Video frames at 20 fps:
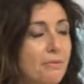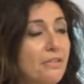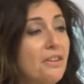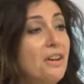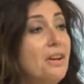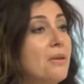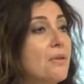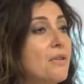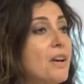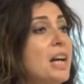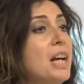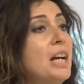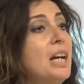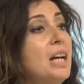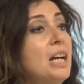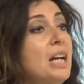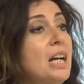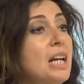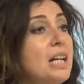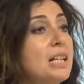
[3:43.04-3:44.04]
theory
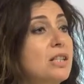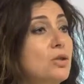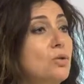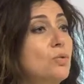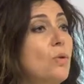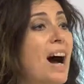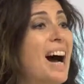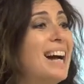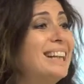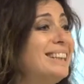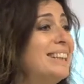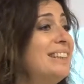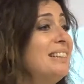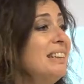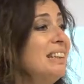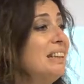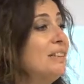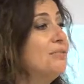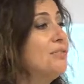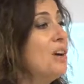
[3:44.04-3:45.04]
is to
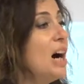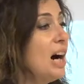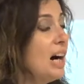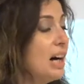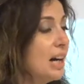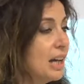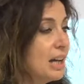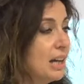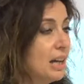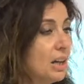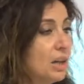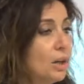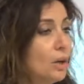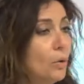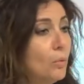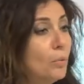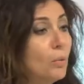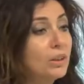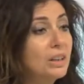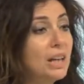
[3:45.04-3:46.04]
identify
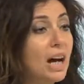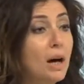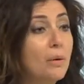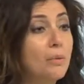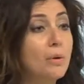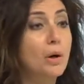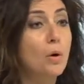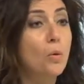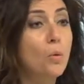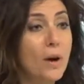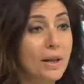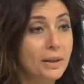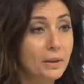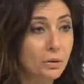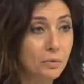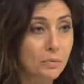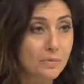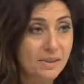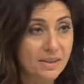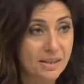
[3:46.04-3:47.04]
what our
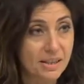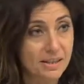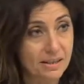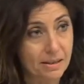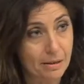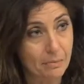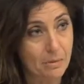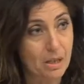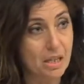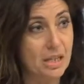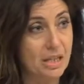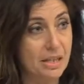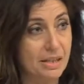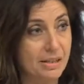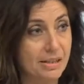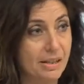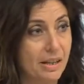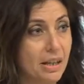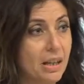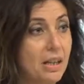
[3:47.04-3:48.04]
quantum system
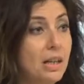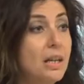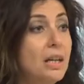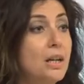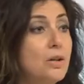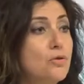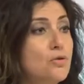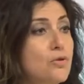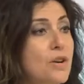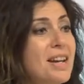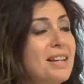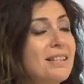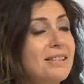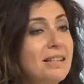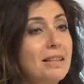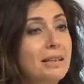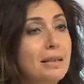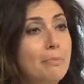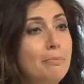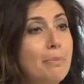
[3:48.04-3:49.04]
is,
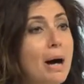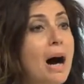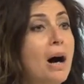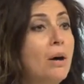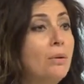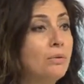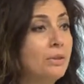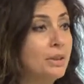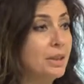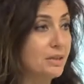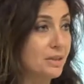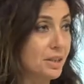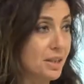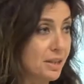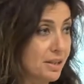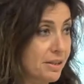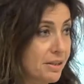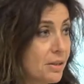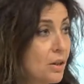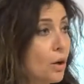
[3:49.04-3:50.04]
tracing the
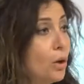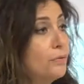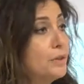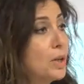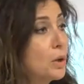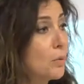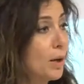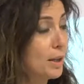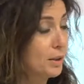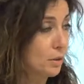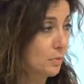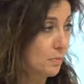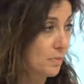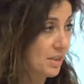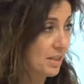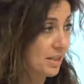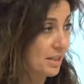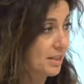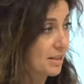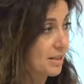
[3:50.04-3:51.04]
boundaries of the quantum
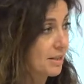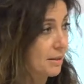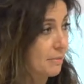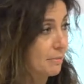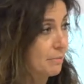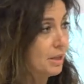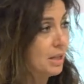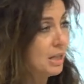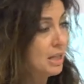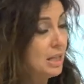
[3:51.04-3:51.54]
system.